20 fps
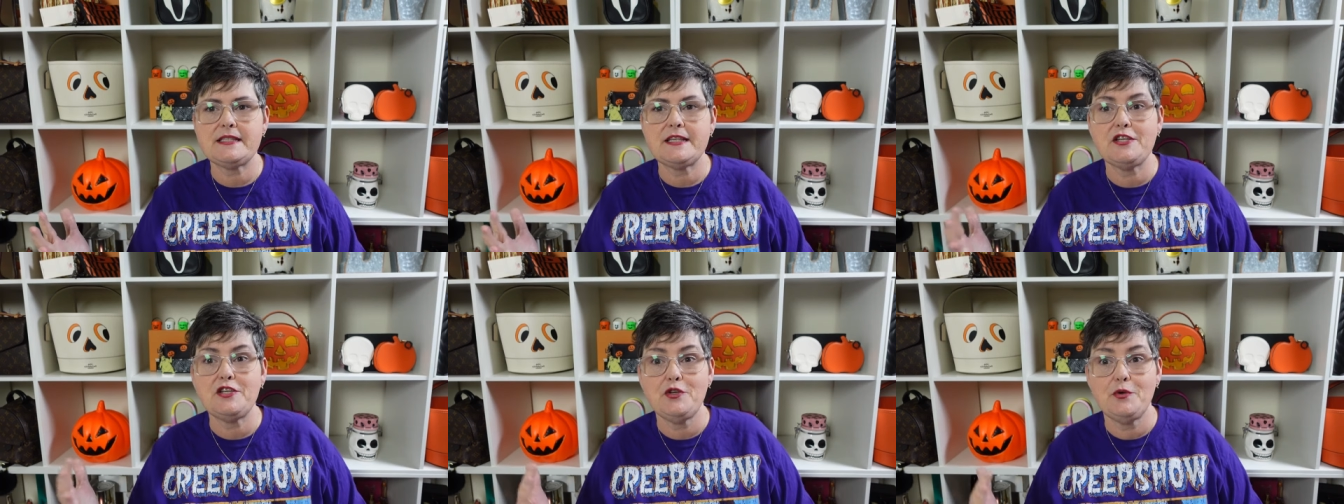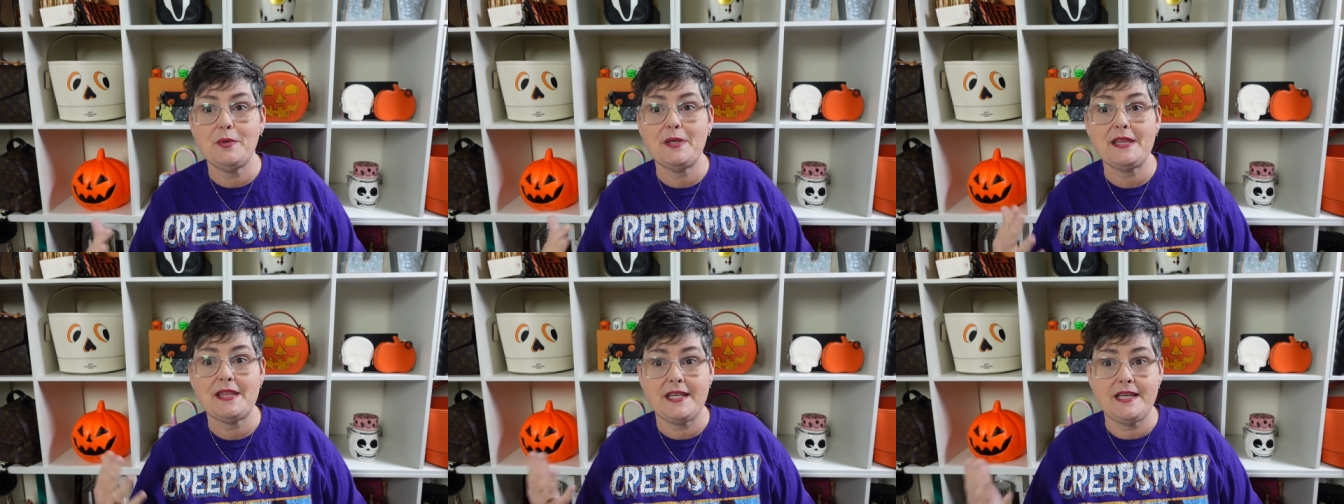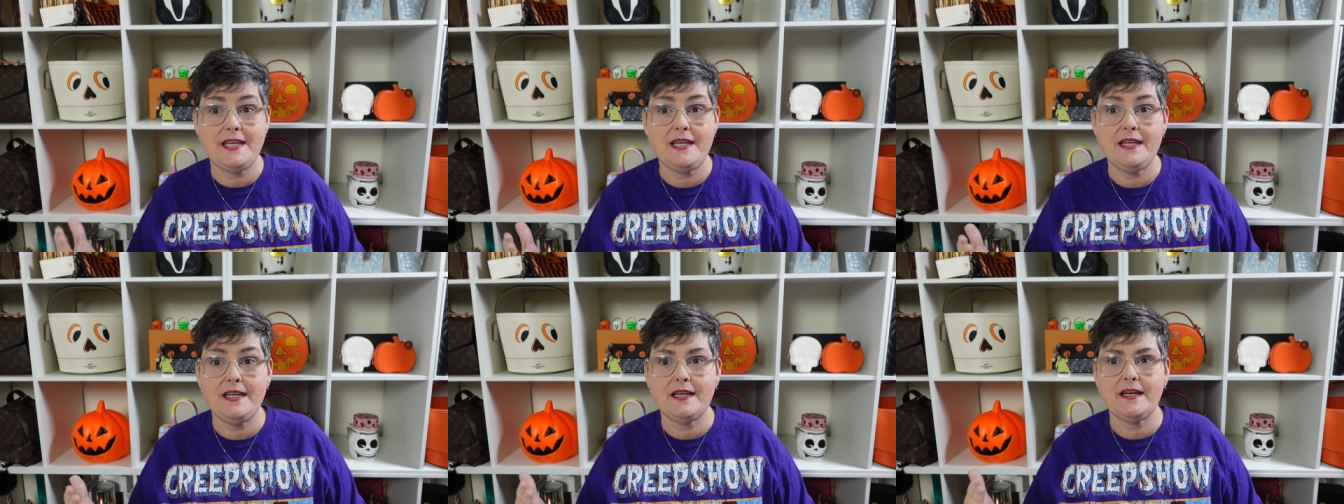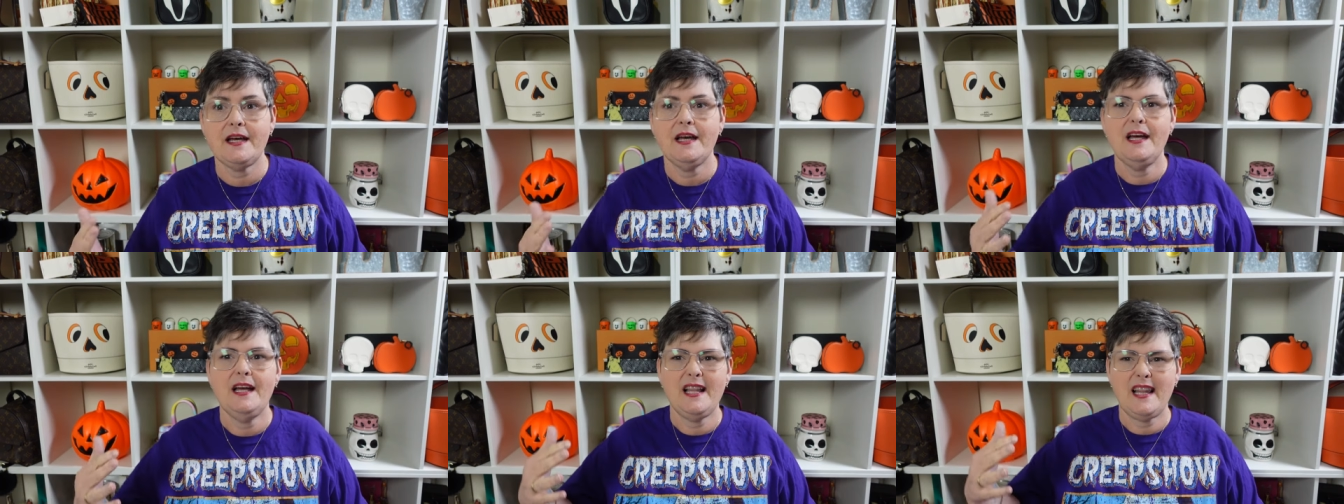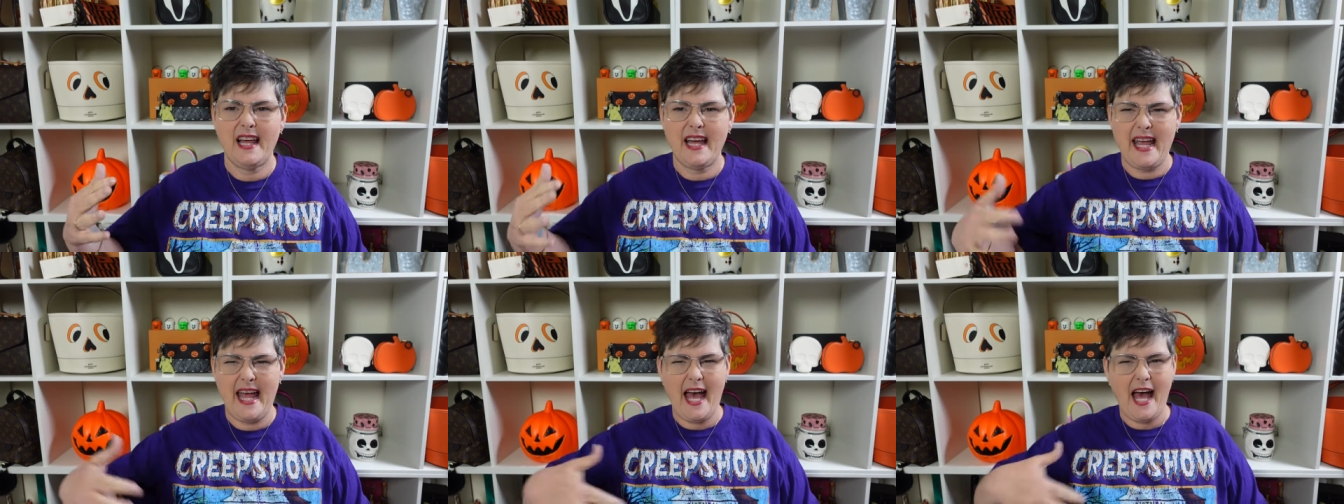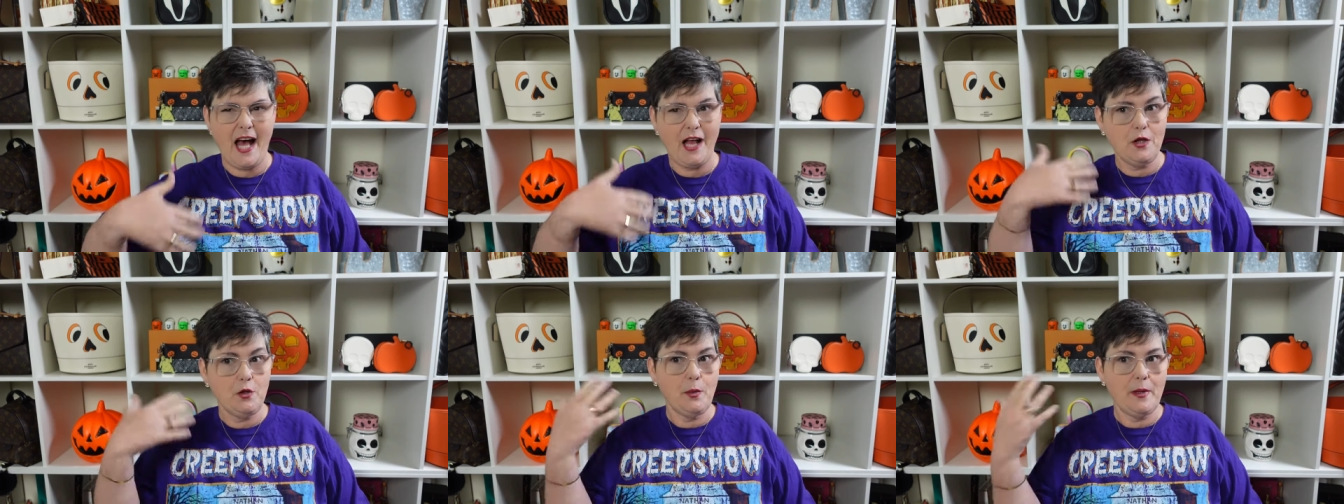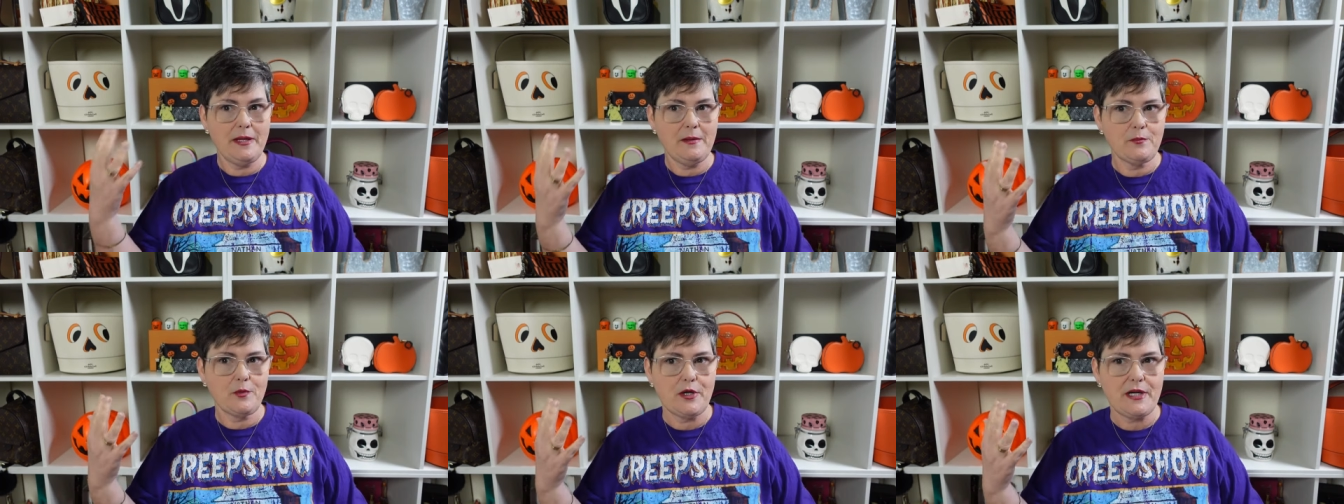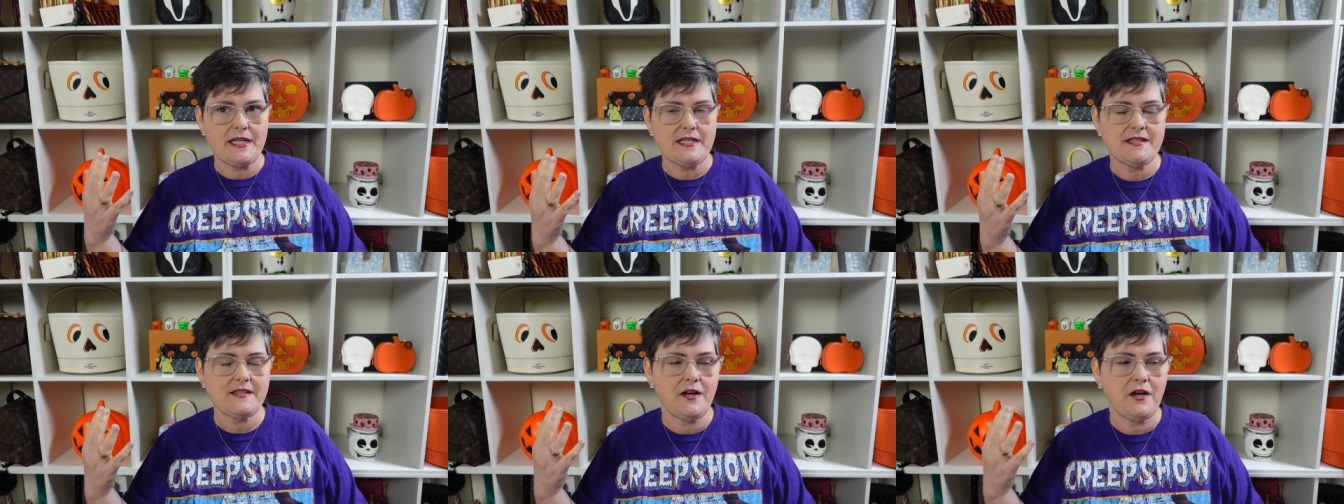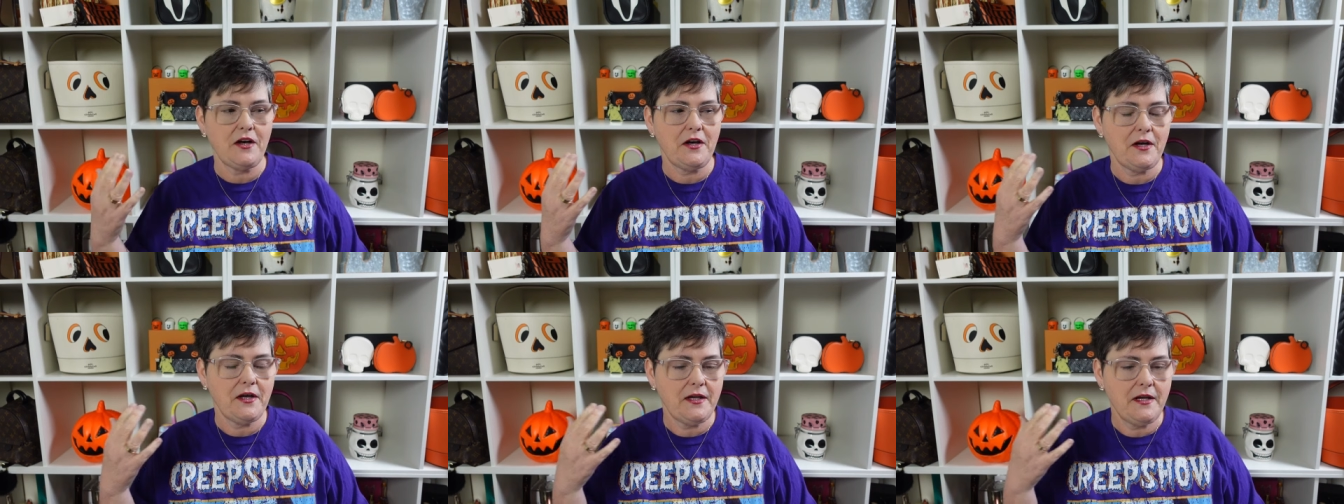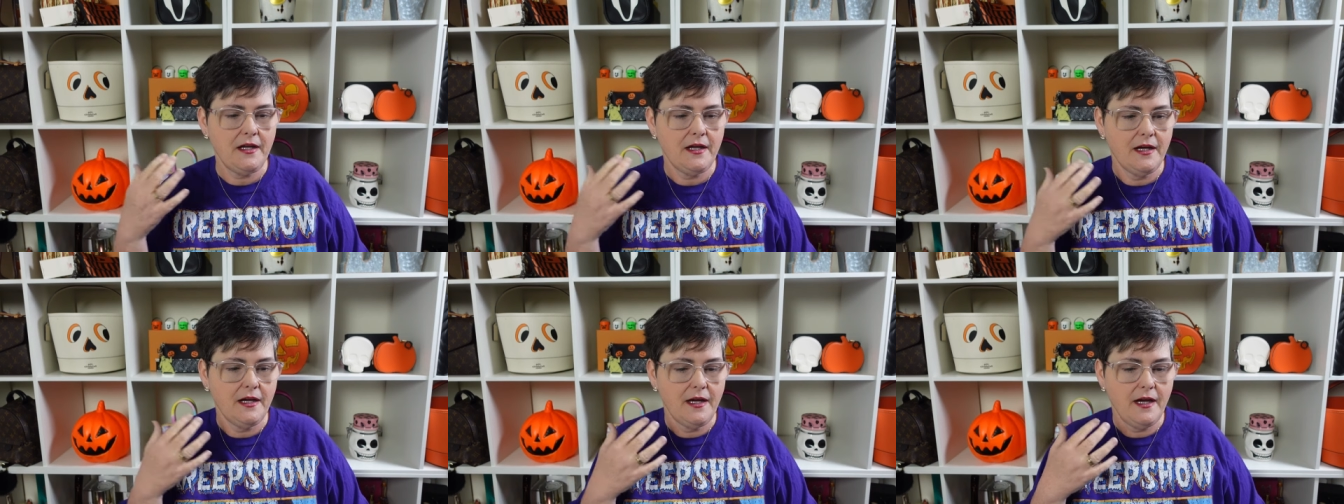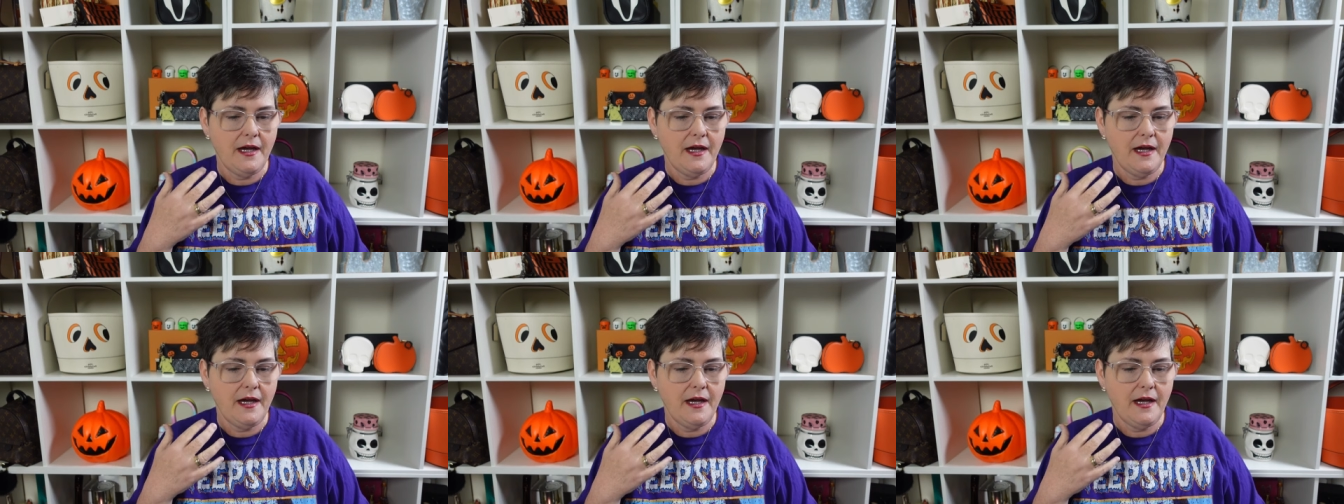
that you would think, like Halloween brings on,